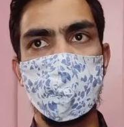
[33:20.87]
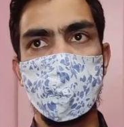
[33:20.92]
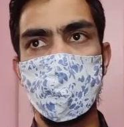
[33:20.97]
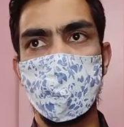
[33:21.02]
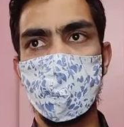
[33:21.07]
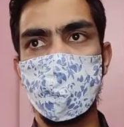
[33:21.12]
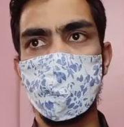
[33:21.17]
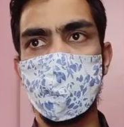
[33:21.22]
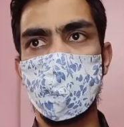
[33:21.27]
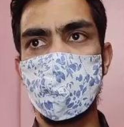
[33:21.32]

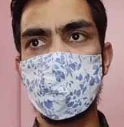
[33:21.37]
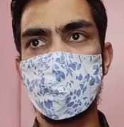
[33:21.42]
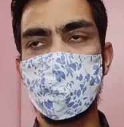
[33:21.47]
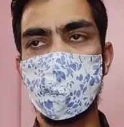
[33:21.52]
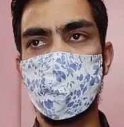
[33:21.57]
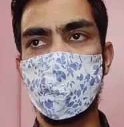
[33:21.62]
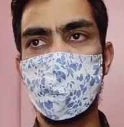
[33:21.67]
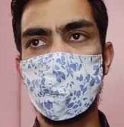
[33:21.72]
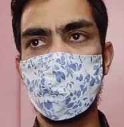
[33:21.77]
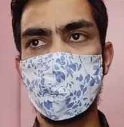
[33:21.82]
Now you can
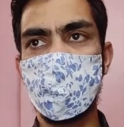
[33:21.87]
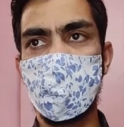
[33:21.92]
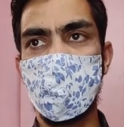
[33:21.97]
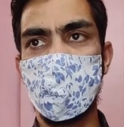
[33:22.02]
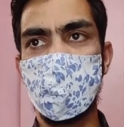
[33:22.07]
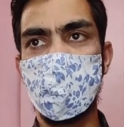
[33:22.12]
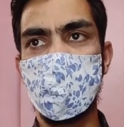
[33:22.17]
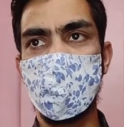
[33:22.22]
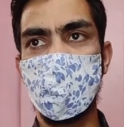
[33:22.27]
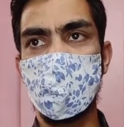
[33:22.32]
see once the
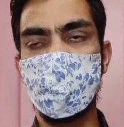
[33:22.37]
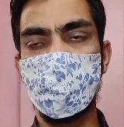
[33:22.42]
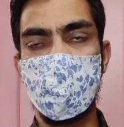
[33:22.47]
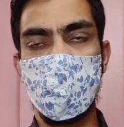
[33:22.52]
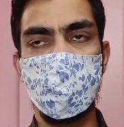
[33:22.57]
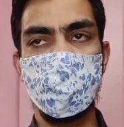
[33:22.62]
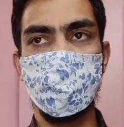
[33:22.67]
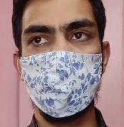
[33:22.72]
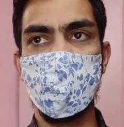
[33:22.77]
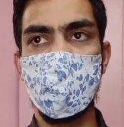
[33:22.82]
100
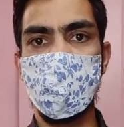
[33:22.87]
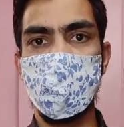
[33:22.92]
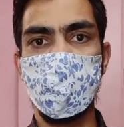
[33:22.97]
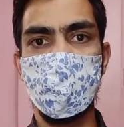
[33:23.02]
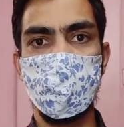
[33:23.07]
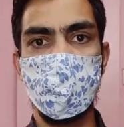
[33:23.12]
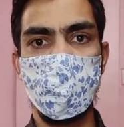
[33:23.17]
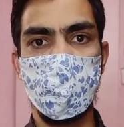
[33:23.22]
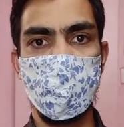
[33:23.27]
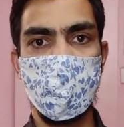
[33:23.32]

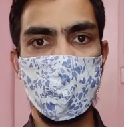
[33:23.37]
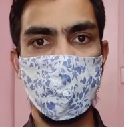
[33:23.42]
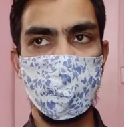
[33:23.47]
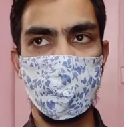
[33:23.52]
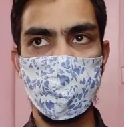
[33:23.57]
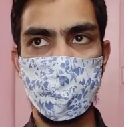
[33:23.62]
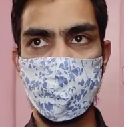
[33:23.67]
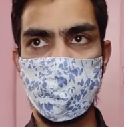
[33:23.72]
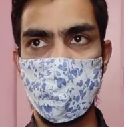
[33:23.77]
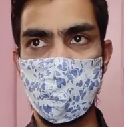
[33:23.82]
happen and
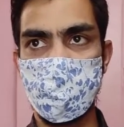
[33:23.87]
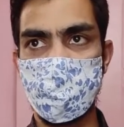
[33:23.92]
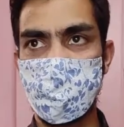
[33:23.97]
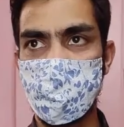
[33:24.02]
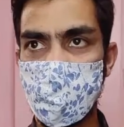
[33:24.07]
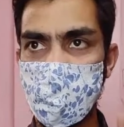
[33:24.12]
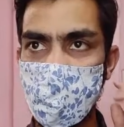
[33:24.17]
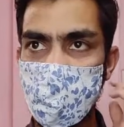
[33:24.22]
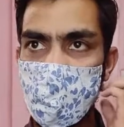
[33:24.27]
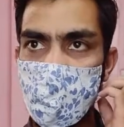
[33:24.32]
you press
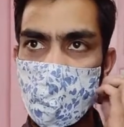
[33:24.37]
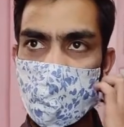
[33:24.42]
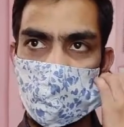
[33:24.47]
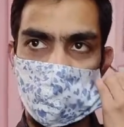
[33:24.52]
the